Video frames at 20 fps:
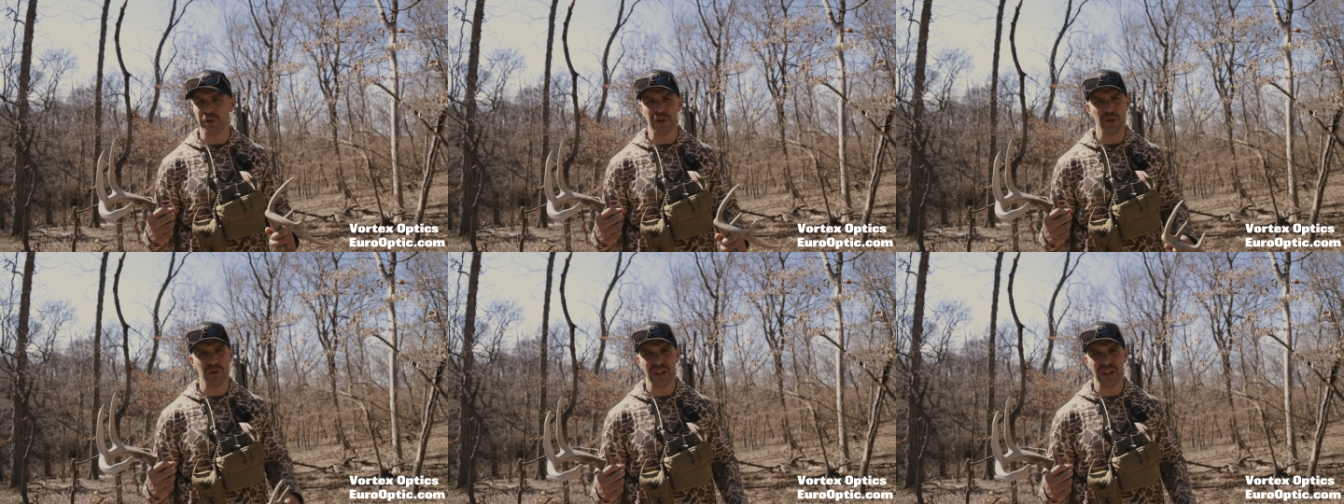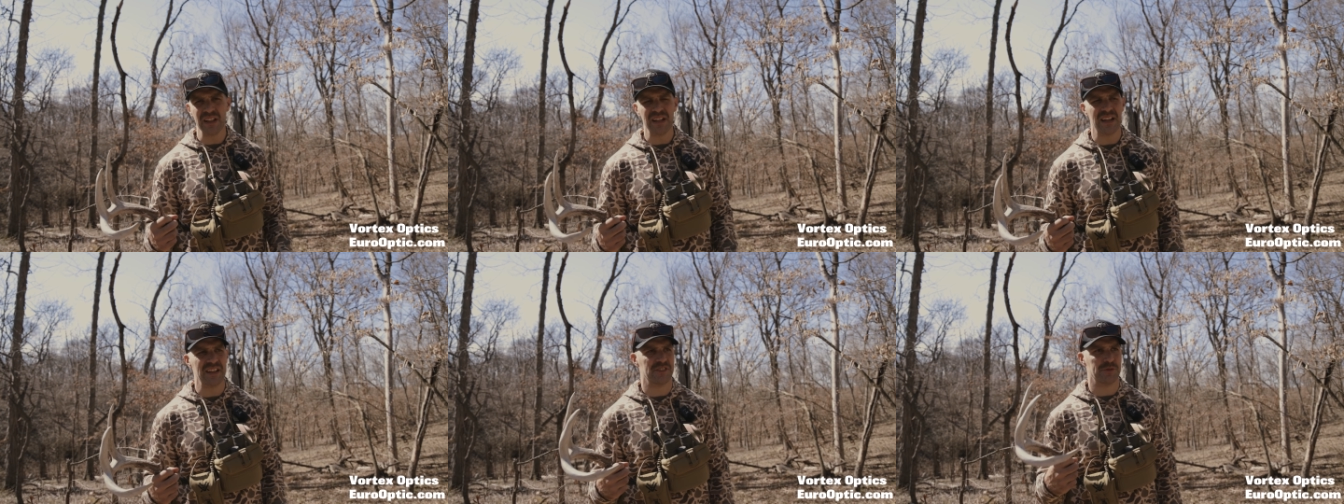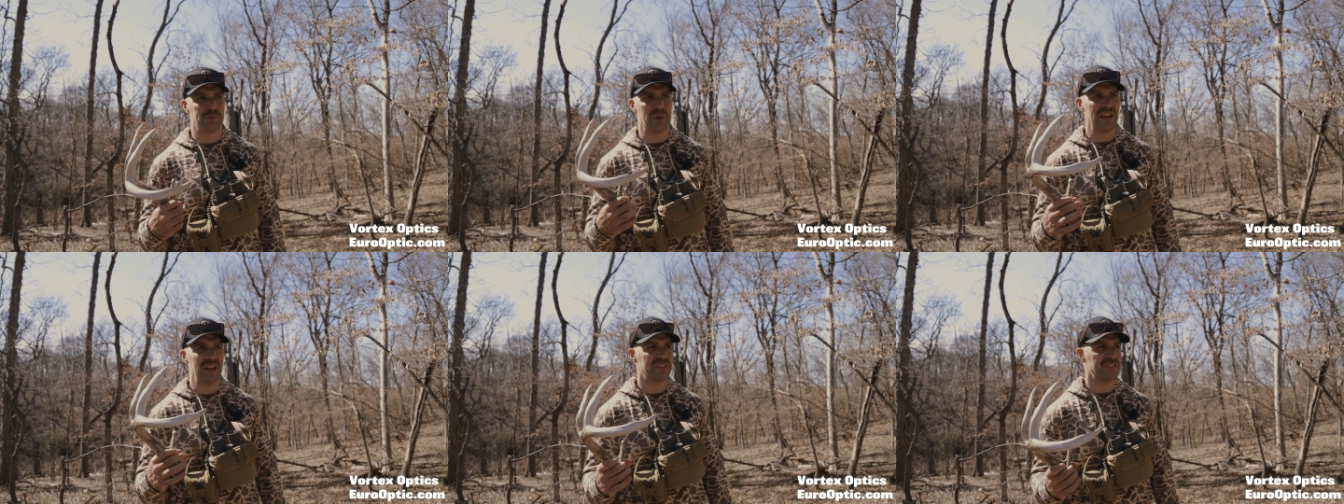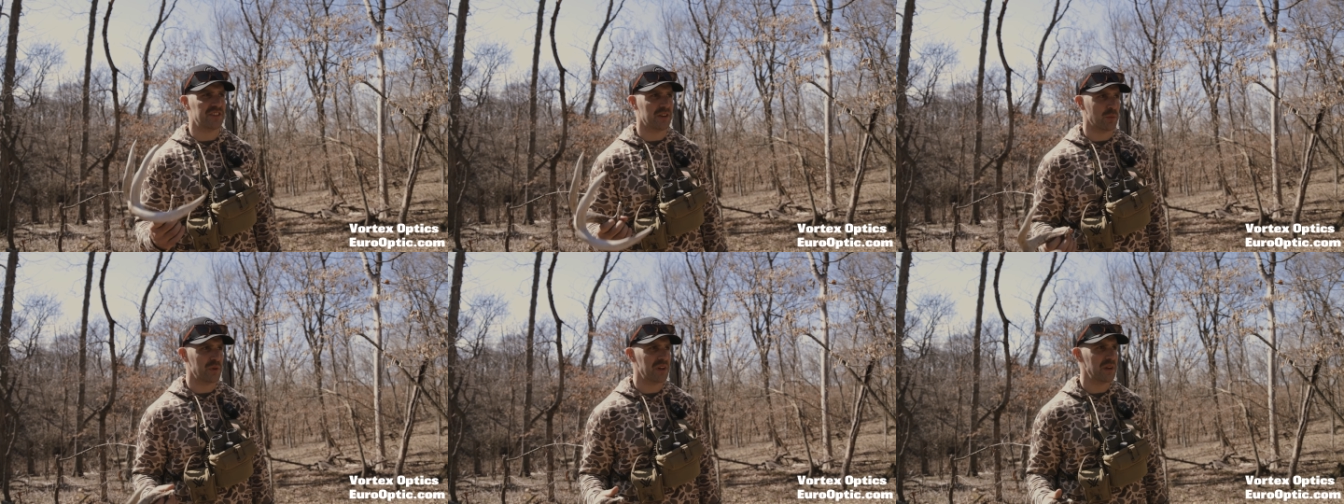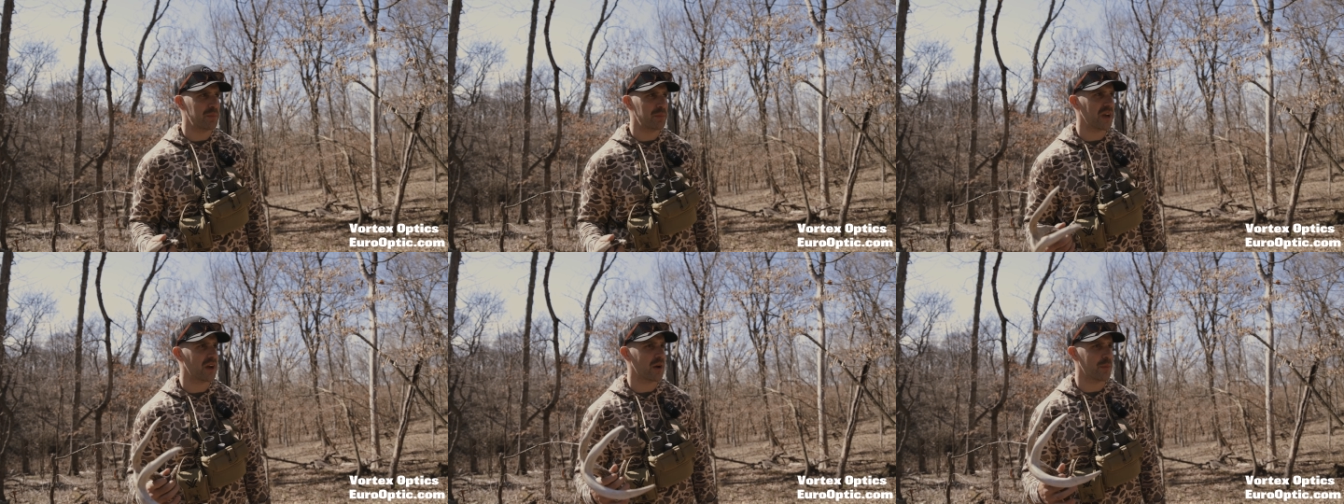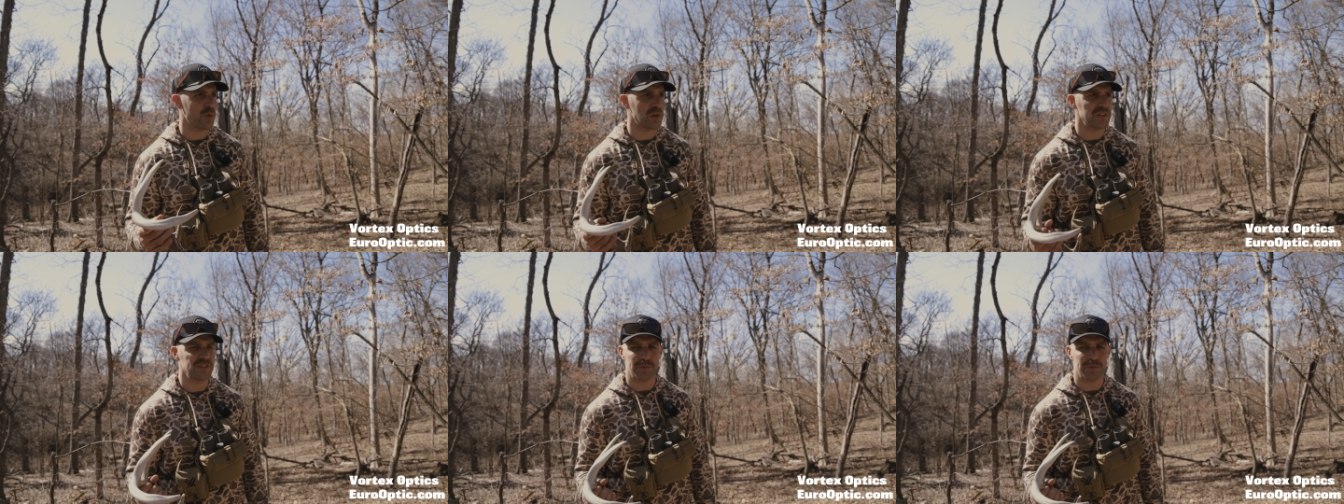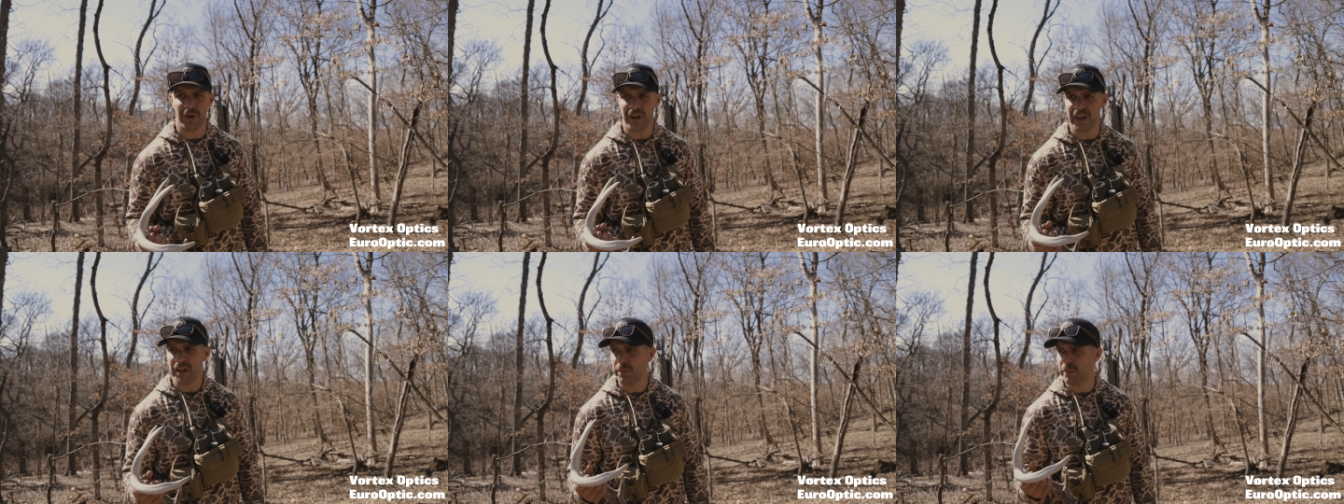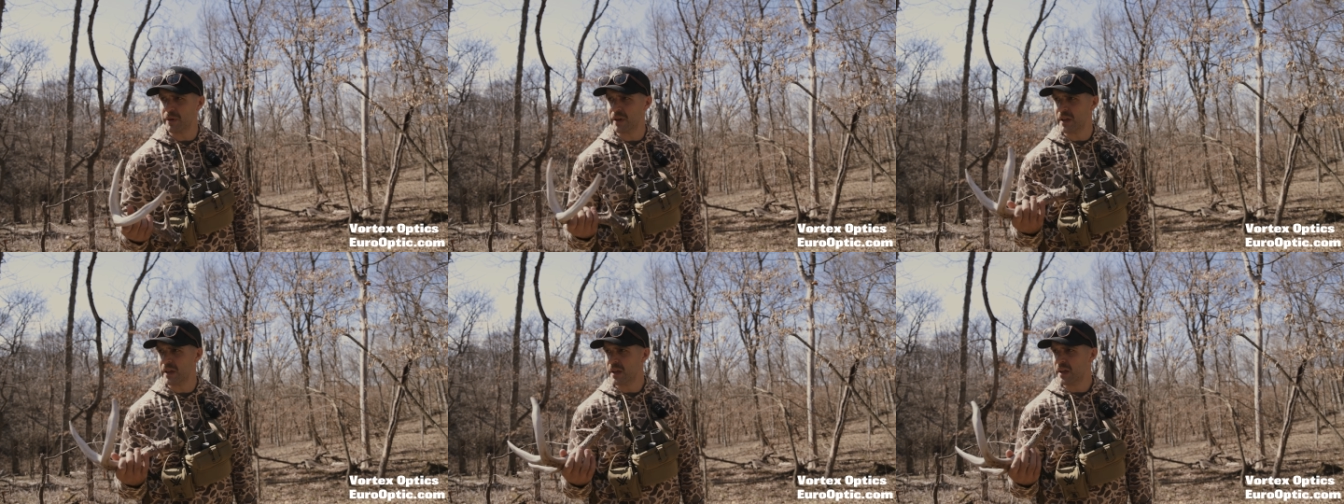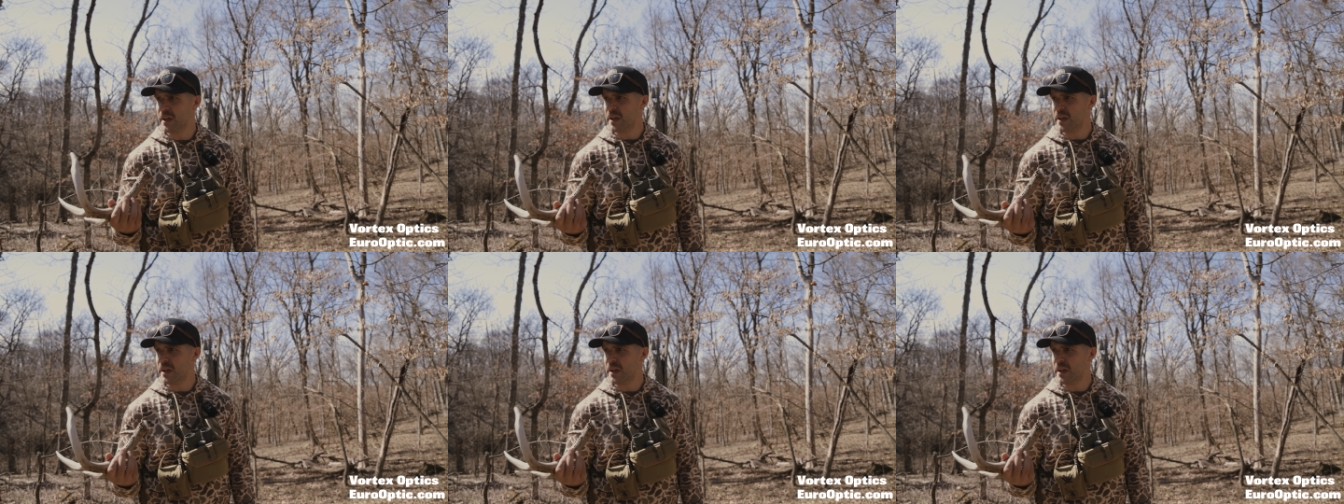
We don't get a lot of spikes here. We did pick up one spike, but